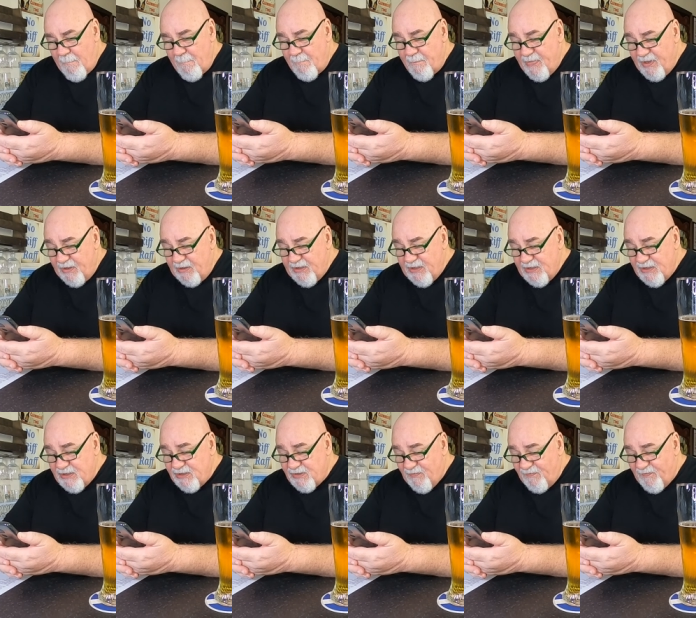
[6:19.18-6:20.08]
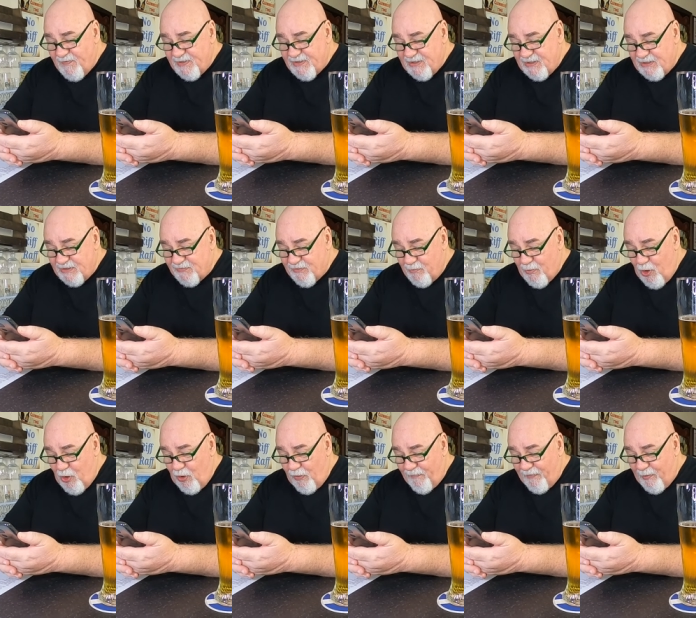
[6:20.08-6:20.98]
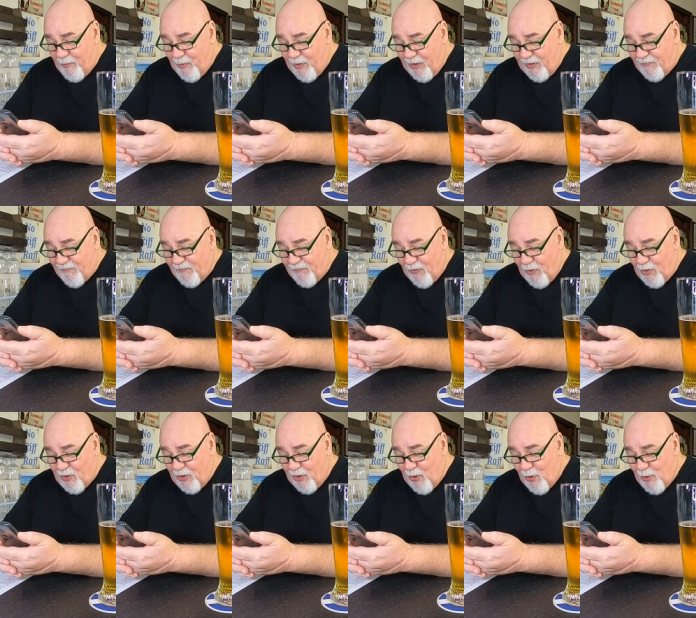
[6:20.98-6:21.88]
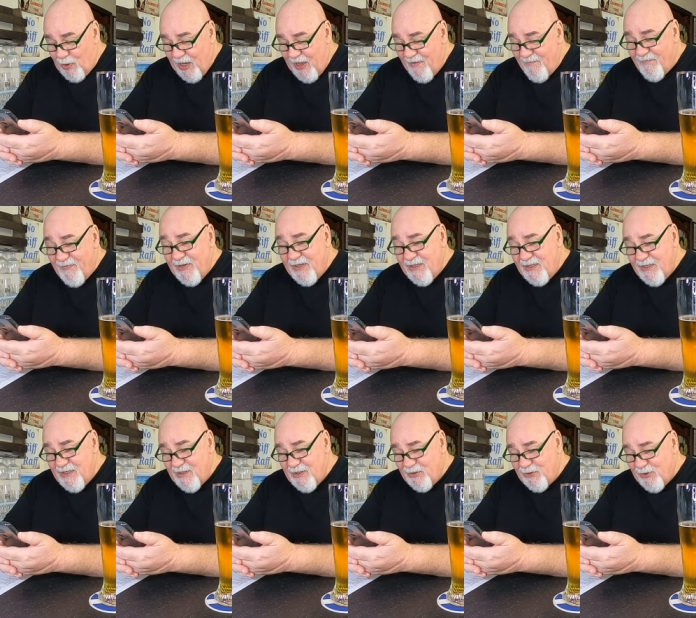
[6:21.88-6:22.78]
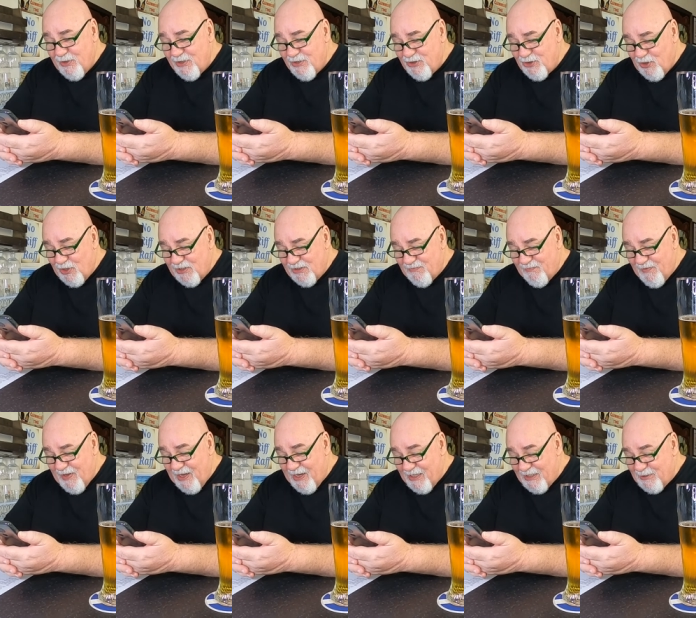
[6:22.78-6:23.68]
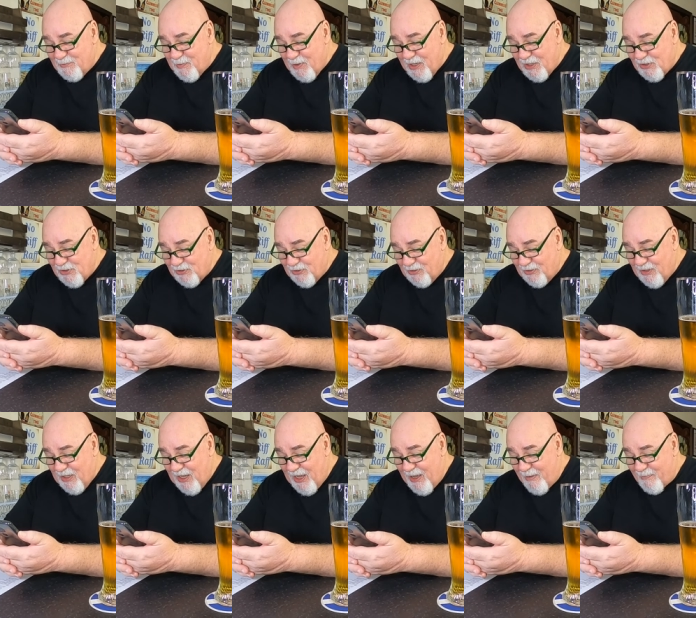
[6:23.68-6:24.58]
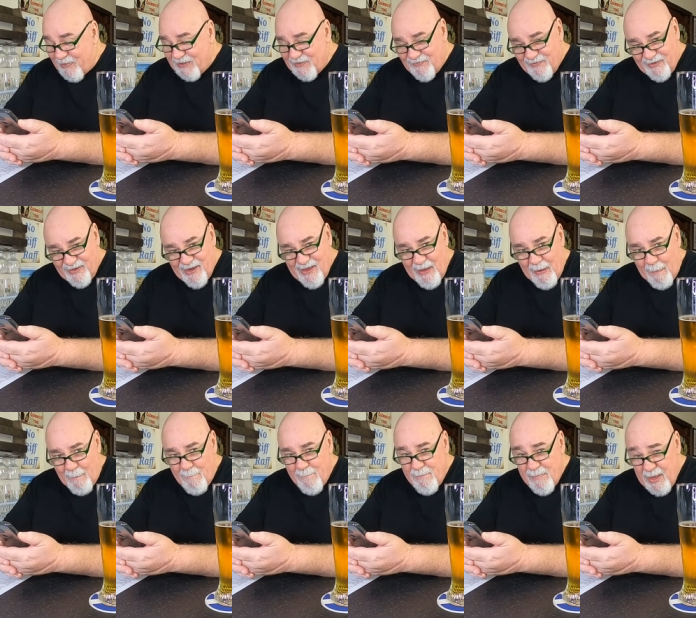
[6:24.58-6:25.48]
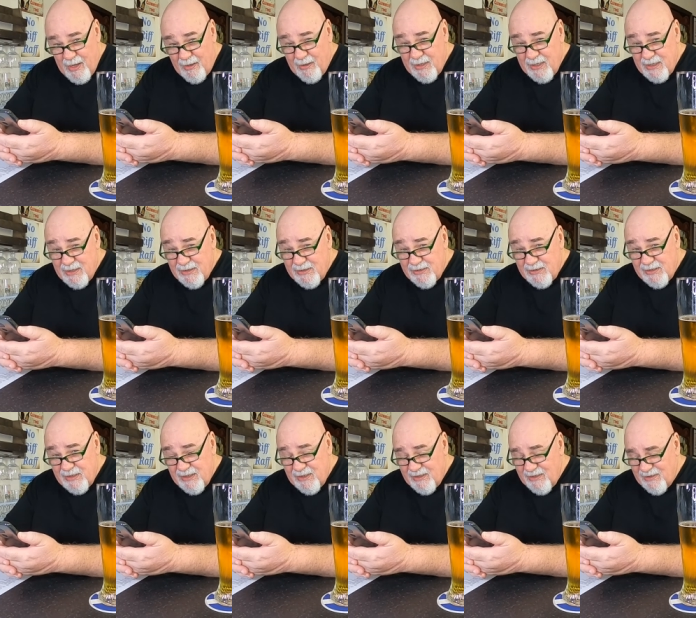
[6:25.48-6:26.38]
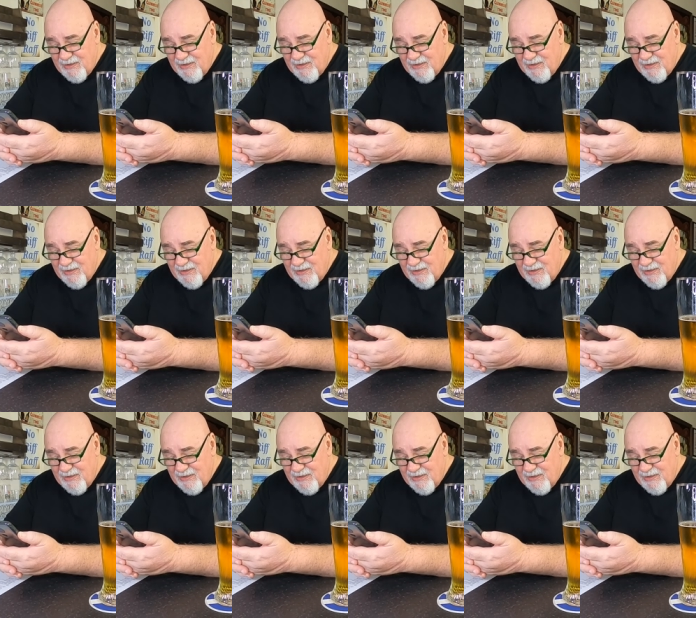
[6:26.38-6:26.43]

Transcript: Millions of visitors from all over the world flock along every year to enjoy its very special atmosphere. Millions?